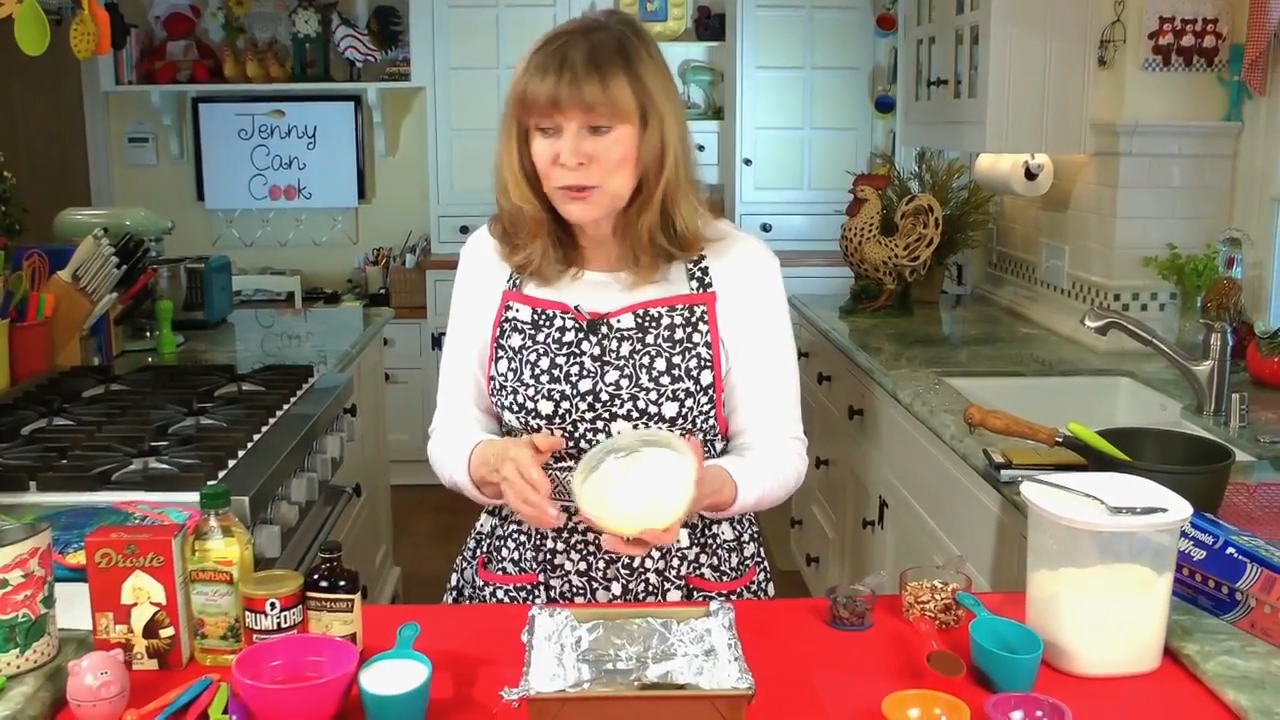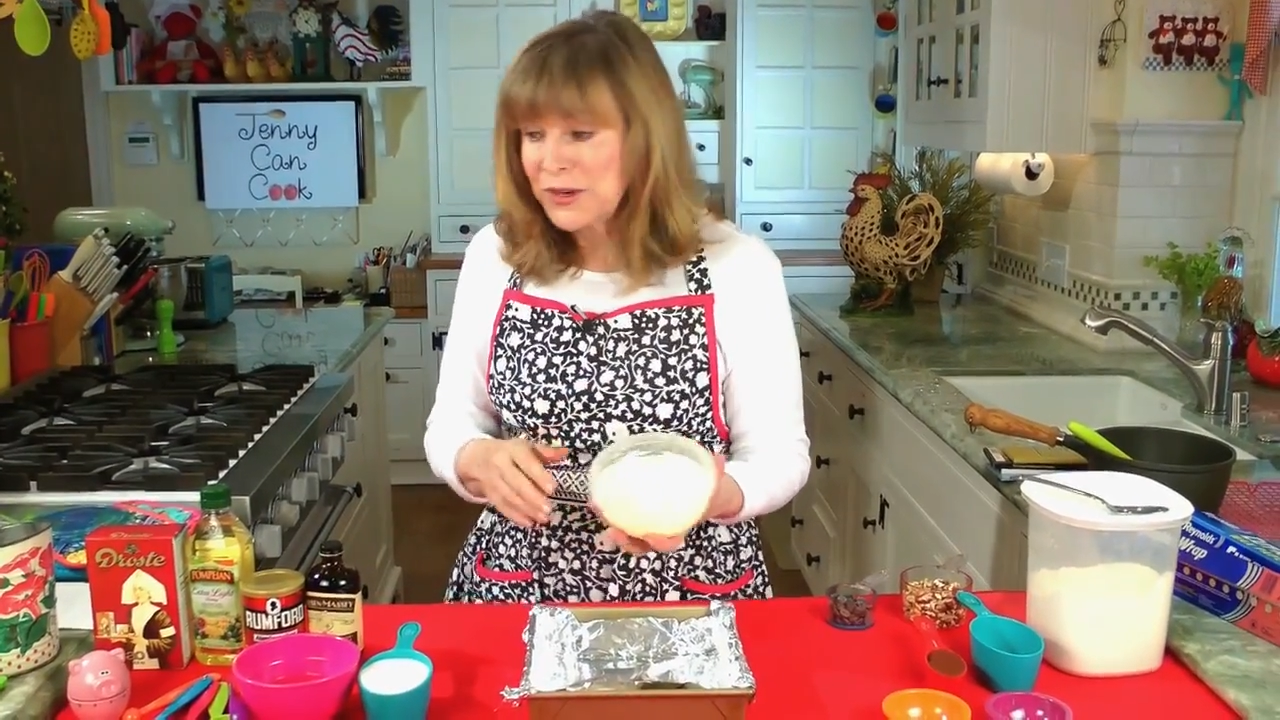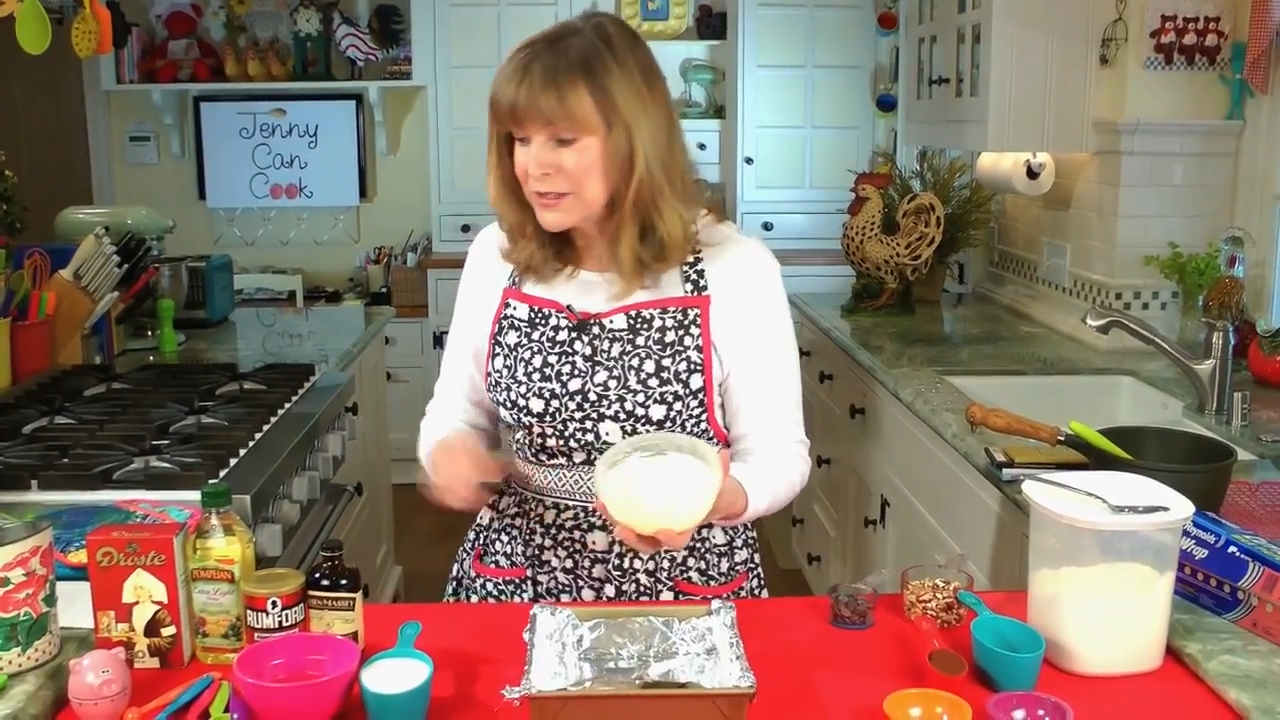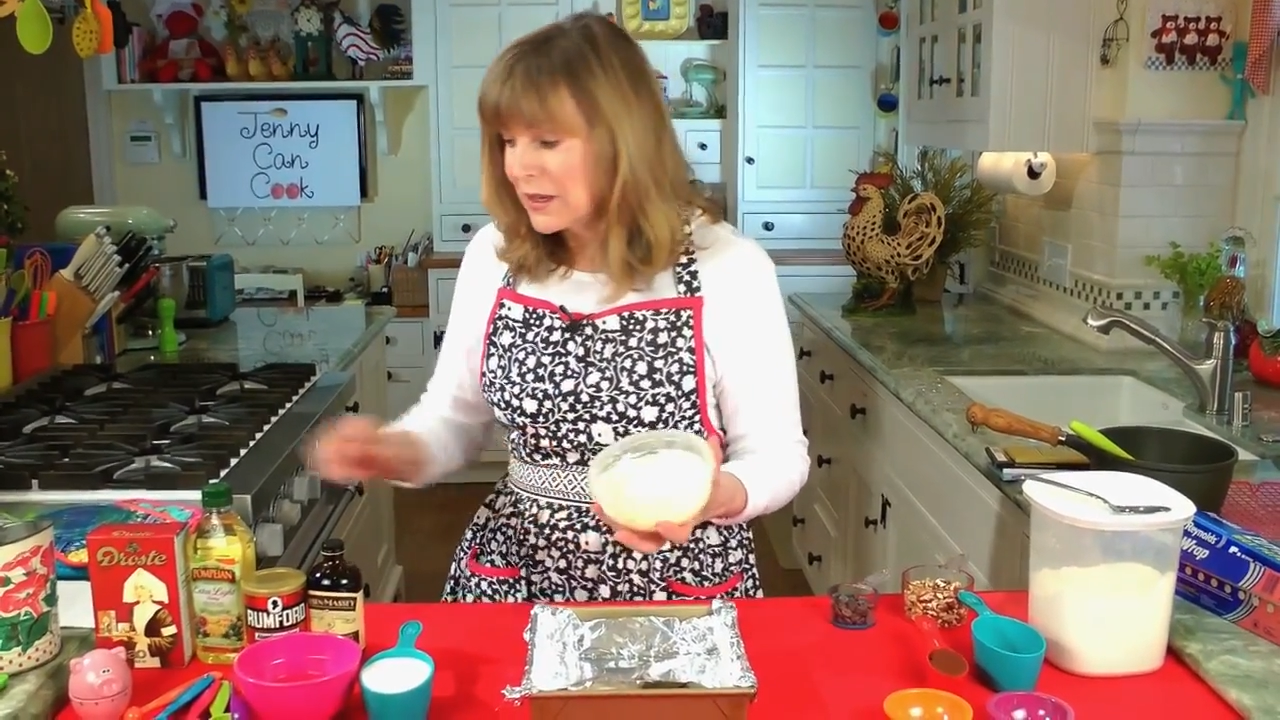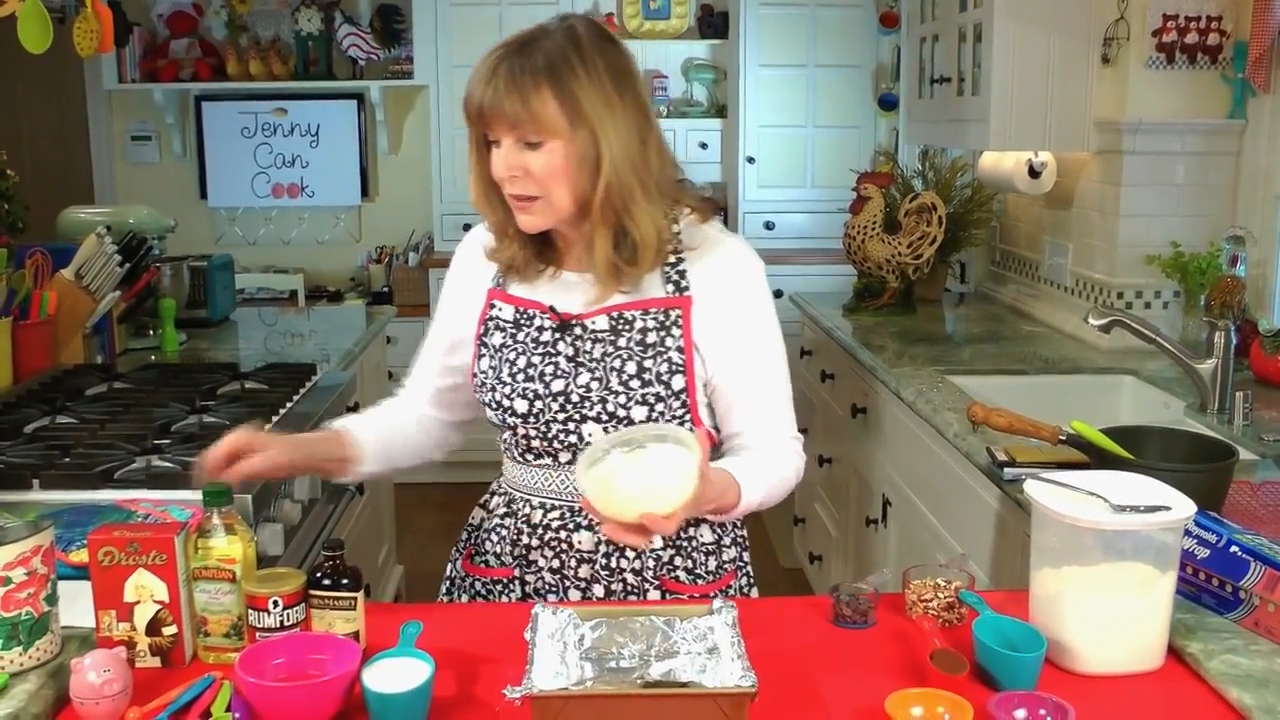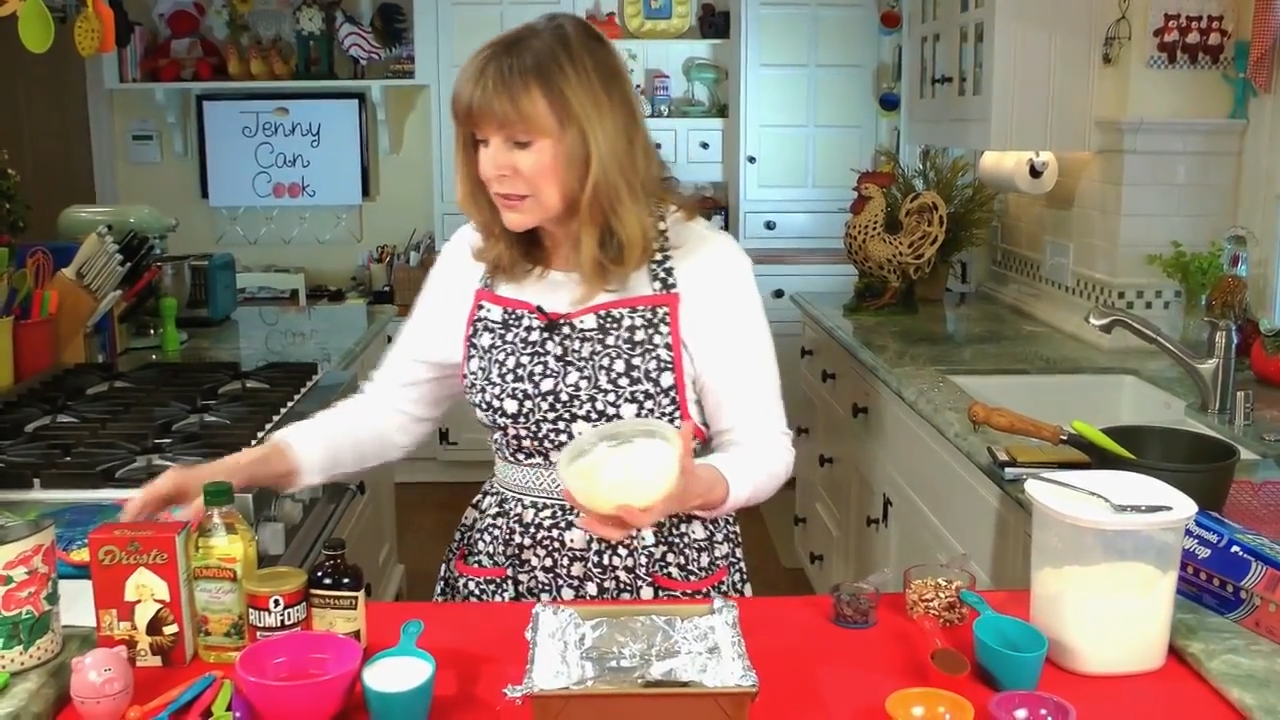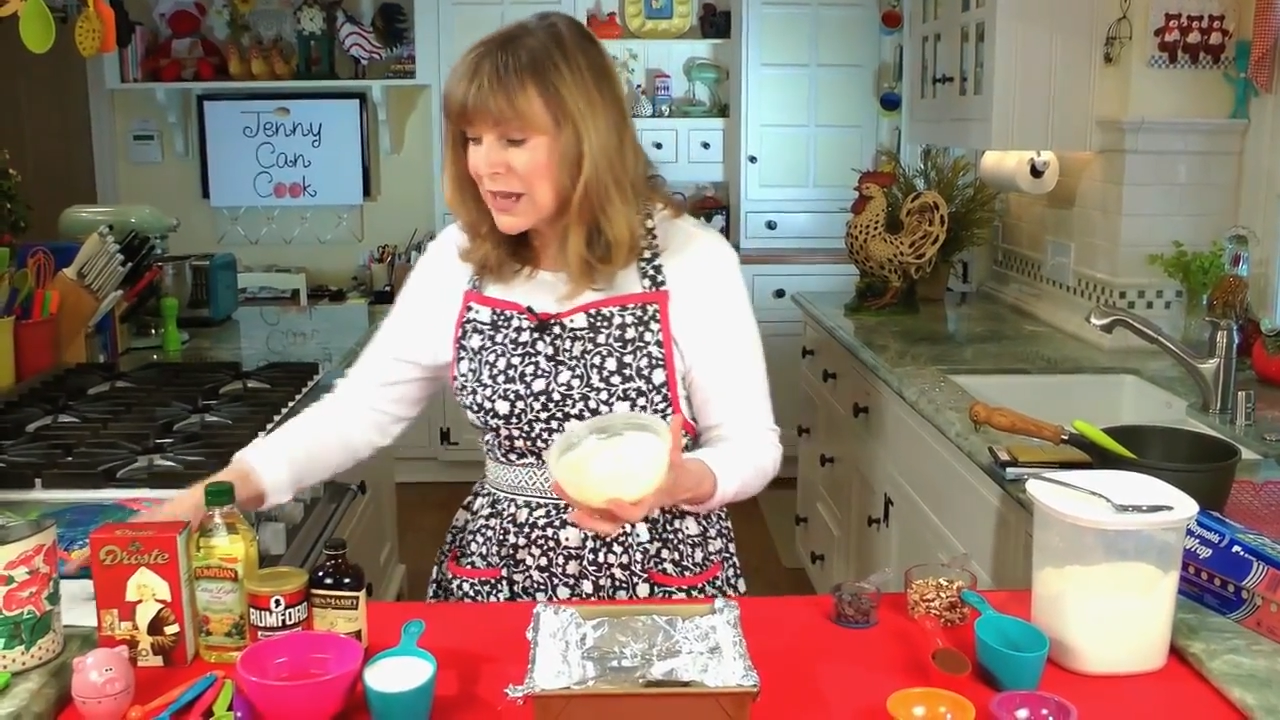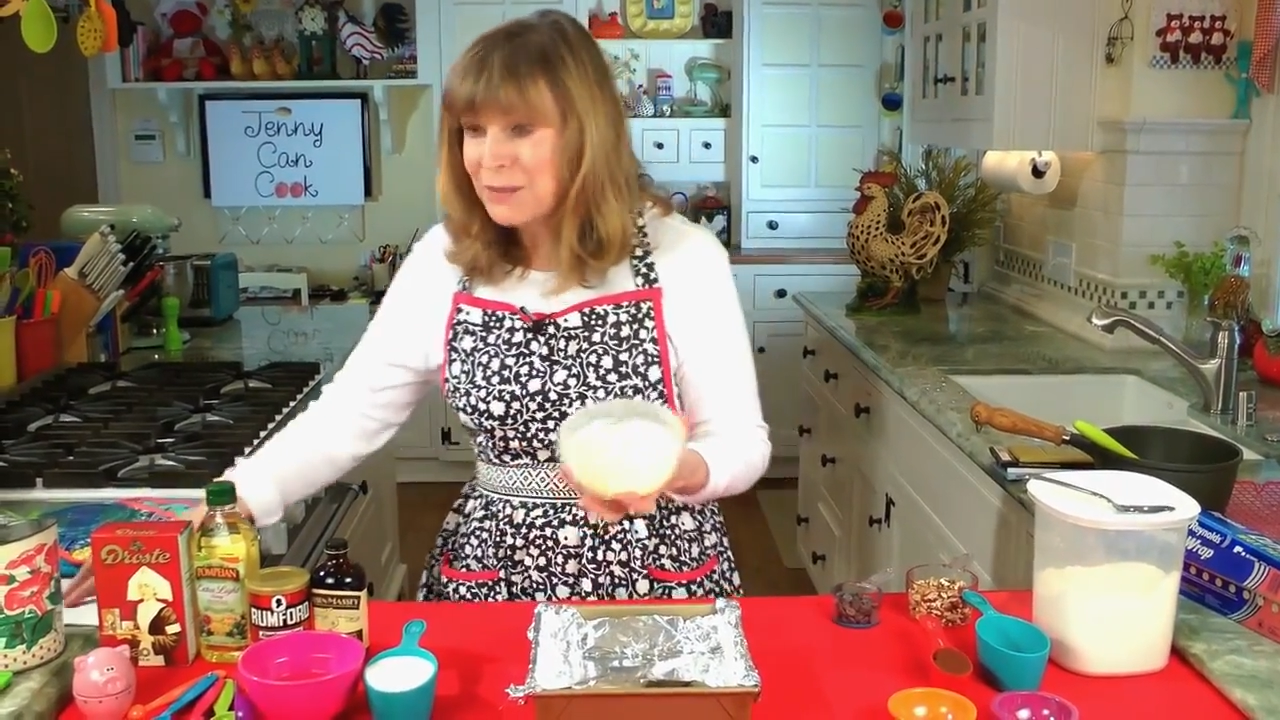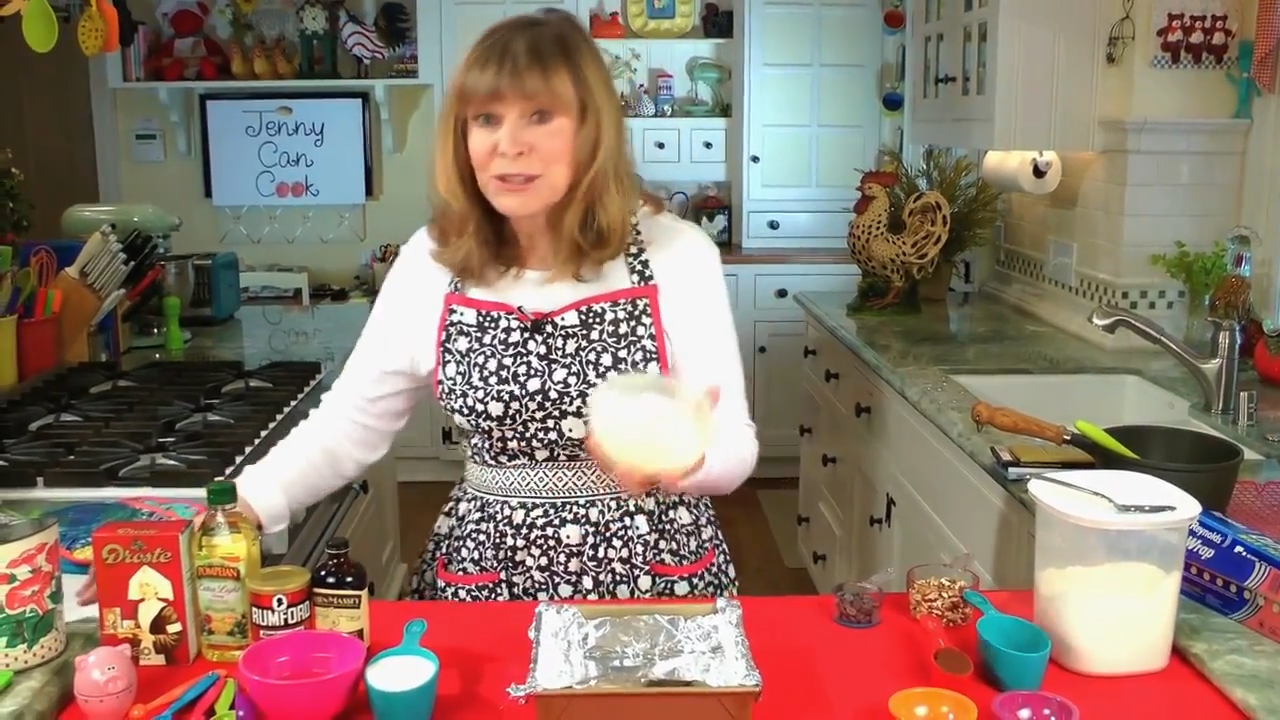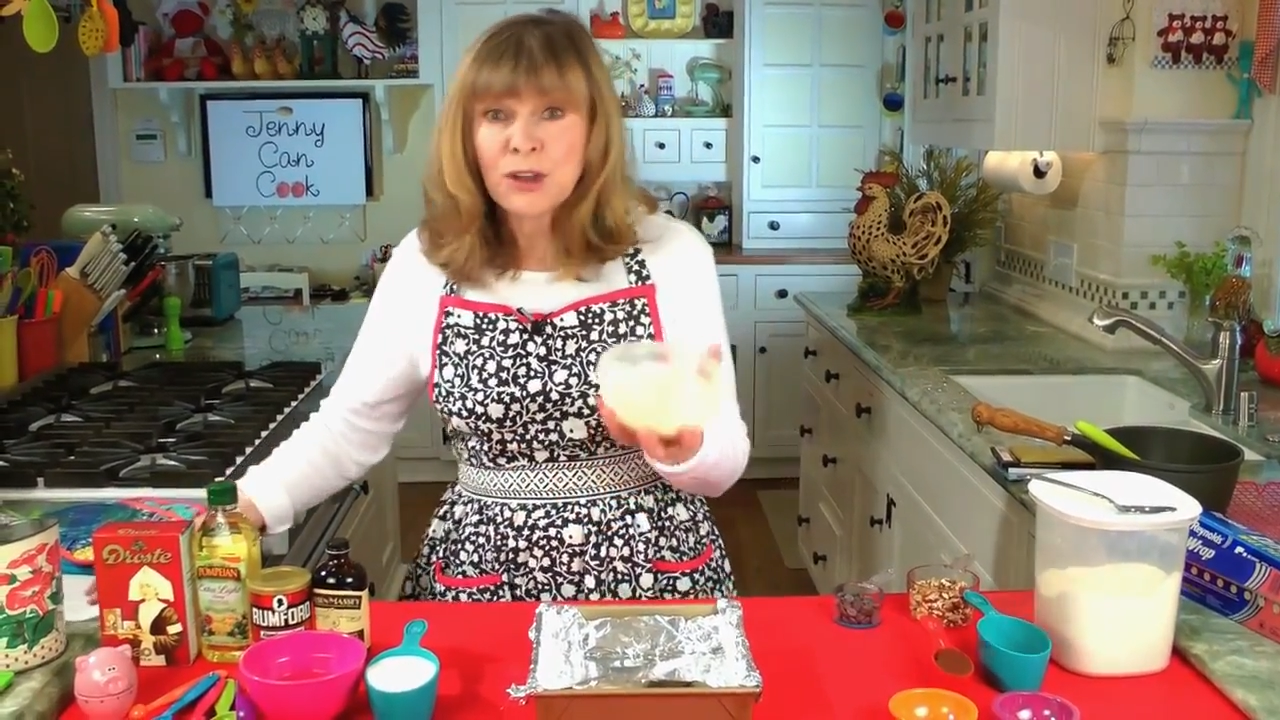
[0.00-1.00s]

greasing all the time.